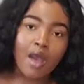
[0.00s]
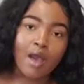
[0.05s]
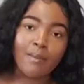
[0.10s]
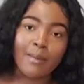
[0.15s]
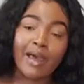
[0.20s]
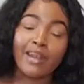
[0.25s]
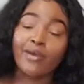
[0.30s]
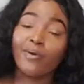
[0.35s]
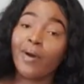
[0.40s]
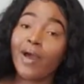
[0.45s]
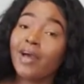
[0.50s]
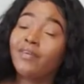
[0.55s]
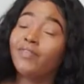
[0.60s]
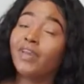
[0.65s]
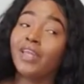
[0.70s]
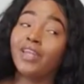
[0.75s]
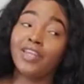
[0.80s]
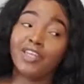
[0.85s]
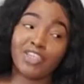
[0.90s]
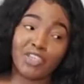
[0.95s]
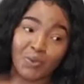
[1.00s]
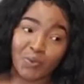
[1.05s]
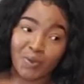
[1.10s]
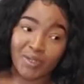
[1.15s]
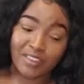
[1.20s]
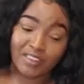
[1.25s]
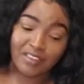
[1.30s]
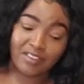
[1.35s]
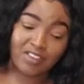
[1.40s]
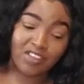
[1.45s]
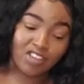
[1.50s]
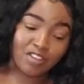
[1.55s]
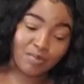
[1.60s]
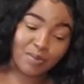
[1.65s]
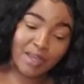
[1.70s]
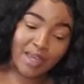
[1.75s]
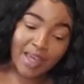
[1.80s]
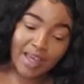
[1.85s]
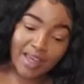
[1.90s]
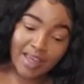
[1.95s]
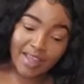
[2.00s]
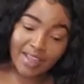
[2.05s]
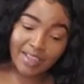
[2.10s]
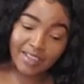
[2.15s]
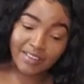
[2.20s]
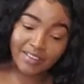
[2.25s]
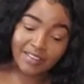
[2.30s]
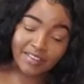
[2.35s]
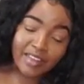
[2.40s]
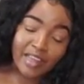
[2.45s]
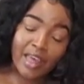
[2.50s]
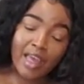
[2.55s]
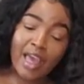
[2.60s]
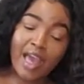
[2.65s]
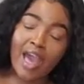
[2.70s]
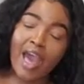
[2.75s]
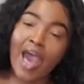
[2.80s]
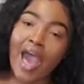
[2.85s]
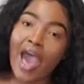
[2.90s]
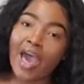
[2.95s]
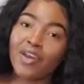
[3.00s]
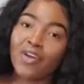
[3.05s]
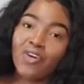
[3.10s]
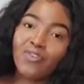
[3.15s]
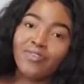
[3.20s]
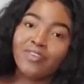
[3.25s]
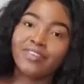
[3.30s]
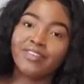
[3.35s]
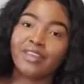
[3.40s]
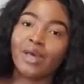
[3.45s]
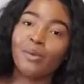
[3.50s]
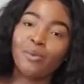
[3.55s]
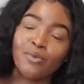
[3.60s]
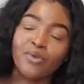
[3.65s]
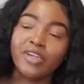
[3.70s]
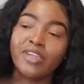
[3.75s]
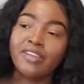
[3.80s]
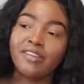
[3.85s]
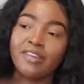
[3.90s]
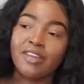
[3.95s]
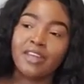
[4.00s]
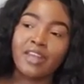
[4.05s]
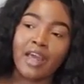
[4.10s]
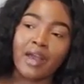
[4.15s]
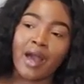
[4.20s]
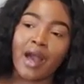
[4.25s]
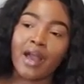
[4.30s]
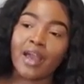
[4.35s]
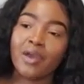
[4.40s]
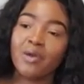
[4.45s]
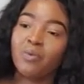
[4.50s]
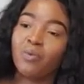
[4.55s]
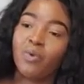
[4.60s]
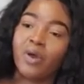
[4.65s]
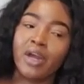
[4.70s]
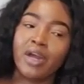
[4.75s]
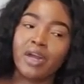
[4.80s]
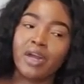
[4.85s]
Um, I don't have any shorts just because I don't, for some reason, like I can